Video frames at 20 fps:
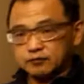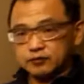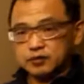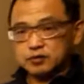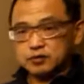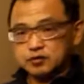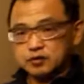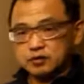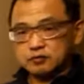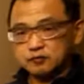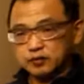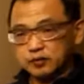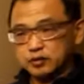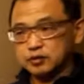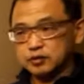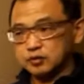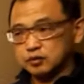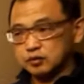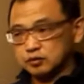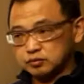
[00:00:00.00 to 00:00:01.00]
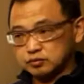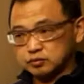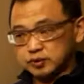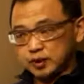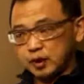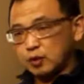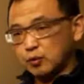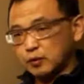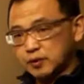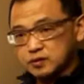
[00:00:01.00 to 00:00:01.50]
future for you to
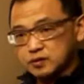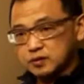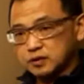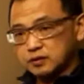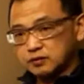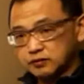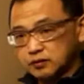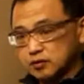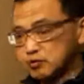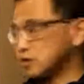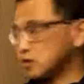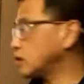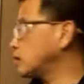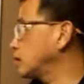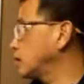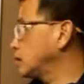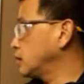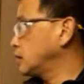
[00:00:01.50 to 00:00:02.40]
deal with in the future?